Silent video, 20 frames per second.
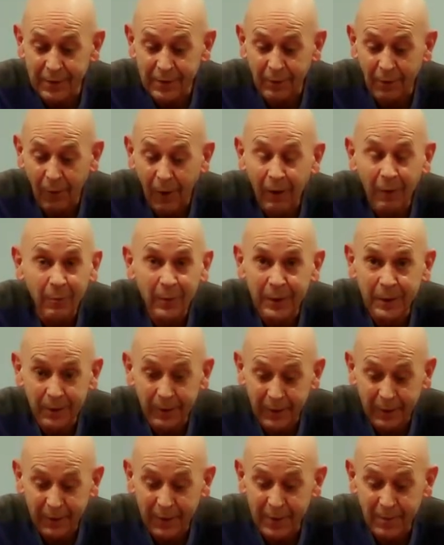So all we
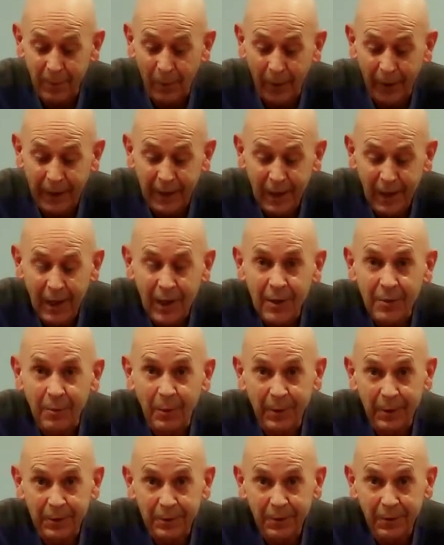do at this point is we're
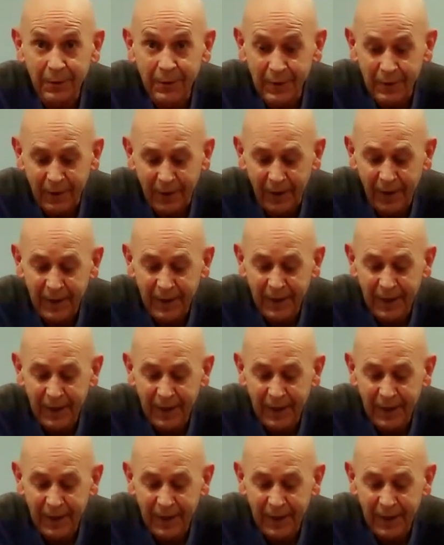gonna turn this on,